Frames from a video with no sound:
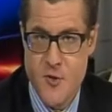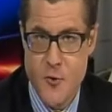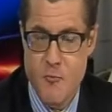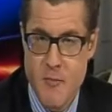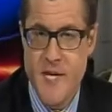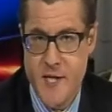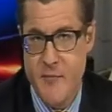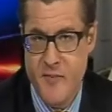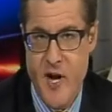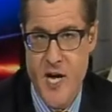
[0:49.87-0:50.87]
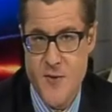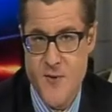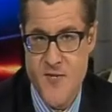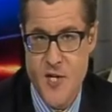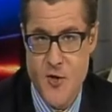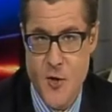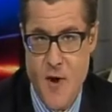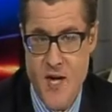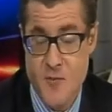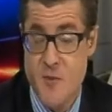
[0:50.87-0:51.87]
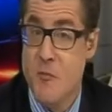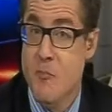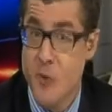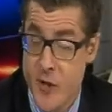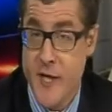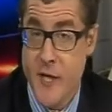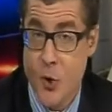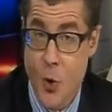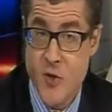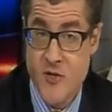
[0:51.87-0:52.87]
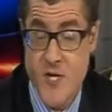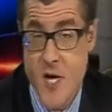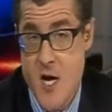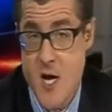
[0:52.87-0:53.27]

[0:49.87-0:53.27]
to meet compliance with sexual harassment and bullying laws,